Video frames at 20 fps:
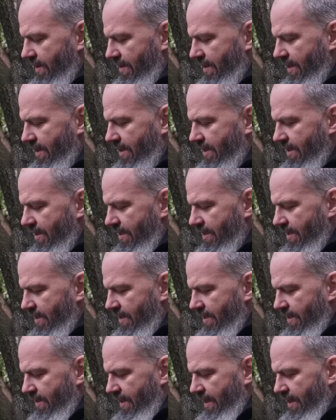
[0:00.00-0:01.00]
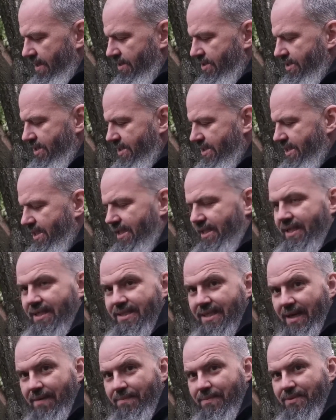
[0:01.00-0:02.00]
think I used to see
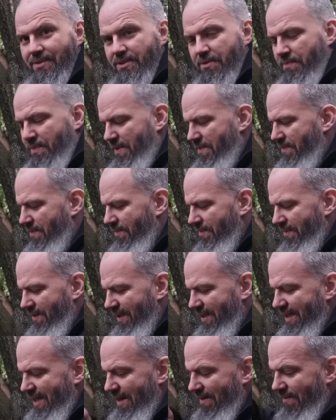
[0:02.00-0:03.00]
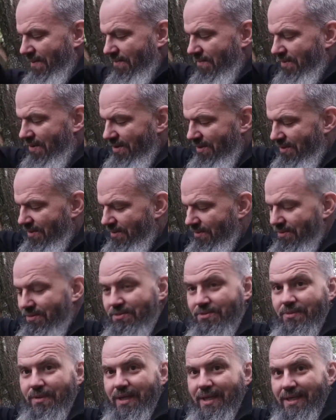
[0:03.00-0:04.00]
this happen to people, and now I'm one of
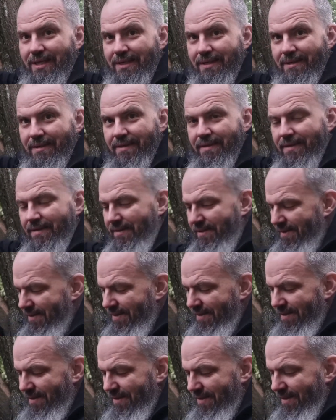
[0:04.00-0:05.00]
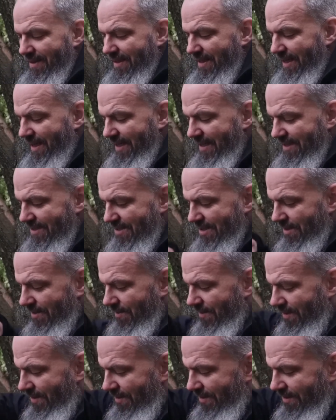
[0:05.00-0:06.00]
those where the years
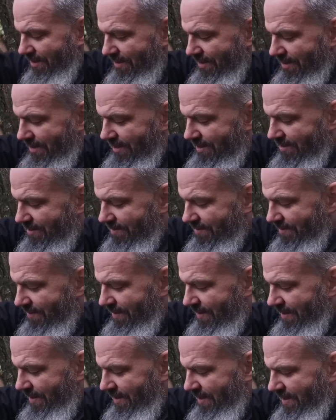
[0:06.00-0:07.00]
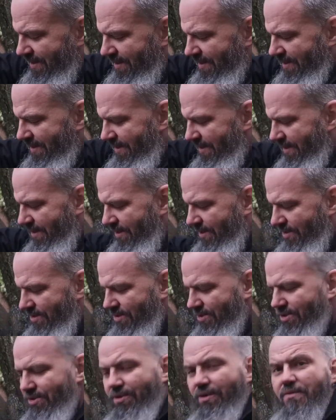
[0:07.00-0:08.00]
go on and you
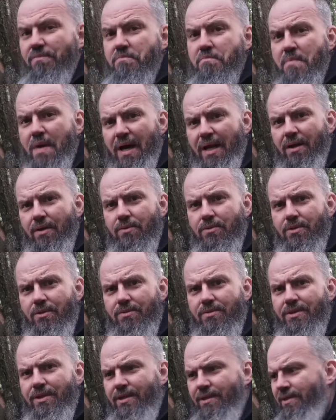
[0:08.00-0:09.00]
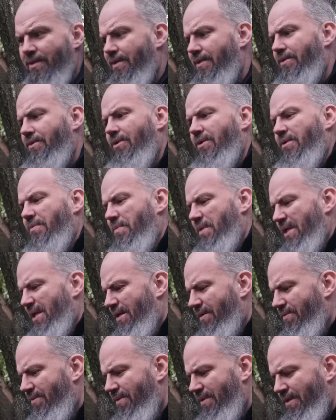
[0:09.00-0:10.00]
just sort of mellow, don't you? And look at me
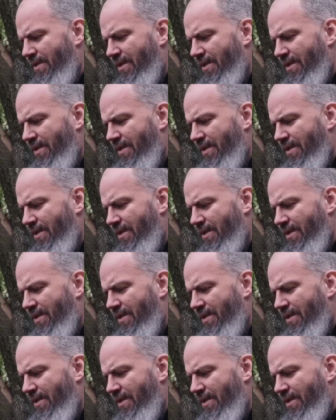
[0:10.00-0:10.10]
now,